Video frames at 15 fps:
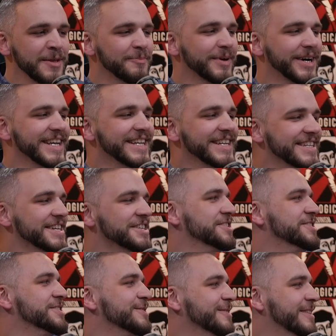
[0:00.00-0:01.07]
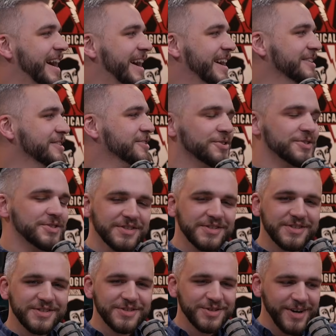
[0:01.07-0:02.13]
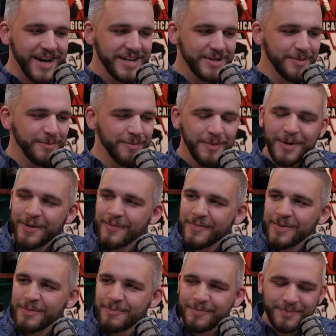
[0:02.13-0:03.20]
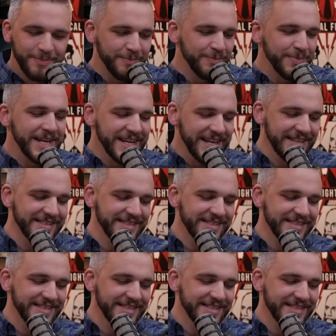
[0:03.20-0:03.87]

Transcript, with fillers: But in yeah. addition to that, you're well, just trying I to... I mean, think, when you cite doctor after